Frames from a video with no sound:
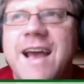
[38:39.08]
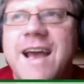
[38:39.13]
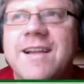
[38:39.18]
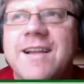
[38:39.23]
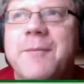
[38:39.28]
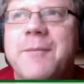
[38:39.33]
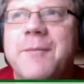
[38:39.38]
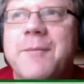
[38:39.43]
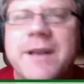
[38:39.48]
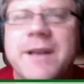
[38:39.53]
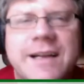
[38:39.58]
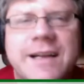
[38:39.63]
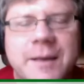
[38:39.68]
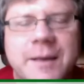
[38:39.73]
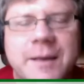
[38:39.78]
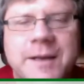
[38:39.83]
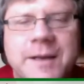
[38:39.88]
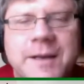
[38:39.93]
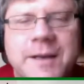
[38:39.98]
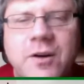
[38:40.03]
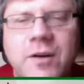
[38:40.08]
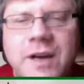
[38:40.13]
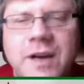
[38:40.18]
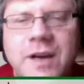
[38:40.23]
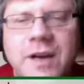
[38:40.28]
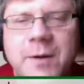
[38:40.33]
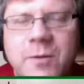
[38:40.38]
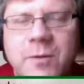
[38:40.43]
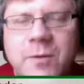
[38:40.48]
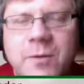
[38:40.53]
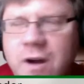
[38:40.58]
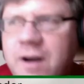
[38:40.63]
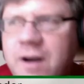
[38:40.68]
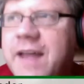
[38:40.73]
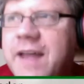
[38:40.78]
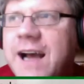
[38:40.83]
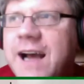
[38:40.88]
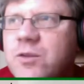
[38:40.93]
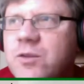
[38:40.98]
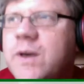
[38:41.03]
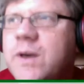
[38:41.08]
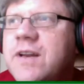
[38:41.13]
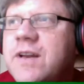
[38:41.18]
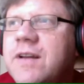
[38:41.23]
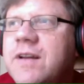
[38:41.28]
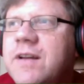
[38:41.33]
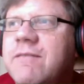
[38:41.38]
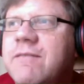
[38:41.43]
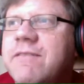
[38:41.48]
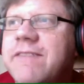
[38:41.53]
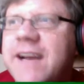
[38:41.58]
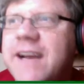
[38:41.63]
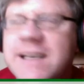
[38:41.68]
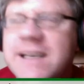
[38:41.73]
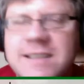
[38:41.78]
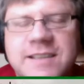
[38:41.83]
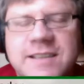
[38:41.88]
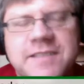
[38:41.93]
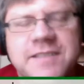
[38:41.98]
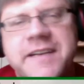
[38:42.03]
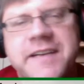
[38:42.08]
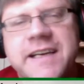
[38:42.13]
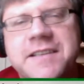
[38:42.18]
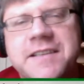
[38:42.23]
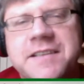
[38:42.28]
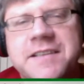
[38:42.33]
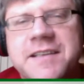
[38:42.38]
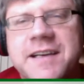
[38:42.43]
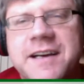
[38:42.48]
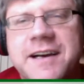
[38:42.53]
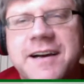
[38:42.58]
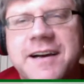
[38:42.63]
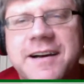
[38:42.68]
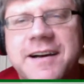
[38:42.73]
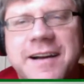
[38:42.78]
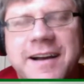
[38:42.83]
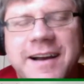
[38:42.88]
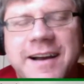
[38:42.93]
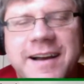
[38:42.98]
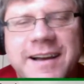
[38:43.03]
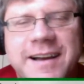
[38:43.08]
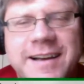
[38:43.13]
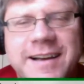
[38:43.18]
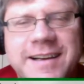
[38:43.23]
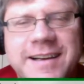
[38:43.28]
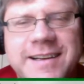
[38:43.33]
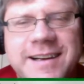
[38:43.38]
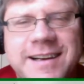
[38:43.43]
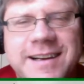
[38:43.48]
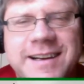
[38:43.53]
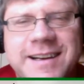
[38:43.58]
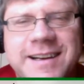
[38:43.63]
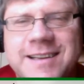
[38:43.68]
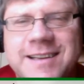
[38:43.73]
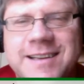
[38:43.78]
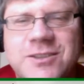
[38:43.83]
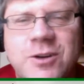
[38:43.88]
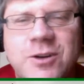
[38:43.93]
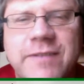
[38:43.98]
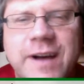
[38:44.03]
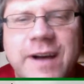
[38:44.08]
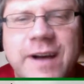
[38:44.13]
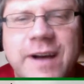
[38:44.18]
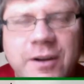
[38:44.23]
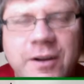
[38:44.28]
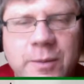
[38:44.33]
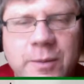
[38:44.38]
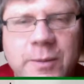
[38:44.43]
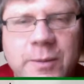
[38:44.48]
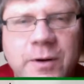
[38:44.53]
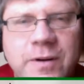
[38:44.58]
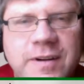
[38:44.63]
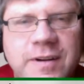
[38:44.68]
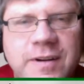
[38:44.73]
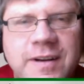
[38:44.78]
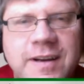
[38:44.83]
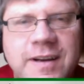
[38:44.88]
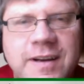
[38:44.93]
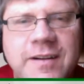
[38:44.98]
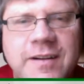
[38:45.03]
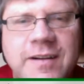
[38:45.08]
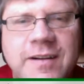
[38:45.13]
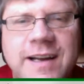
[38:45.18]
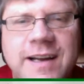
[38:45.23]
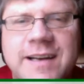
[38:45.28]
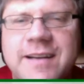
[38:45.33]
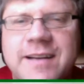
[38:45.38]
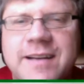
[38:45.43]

Don't get me wrong. That's when face-to-face is so valuable. And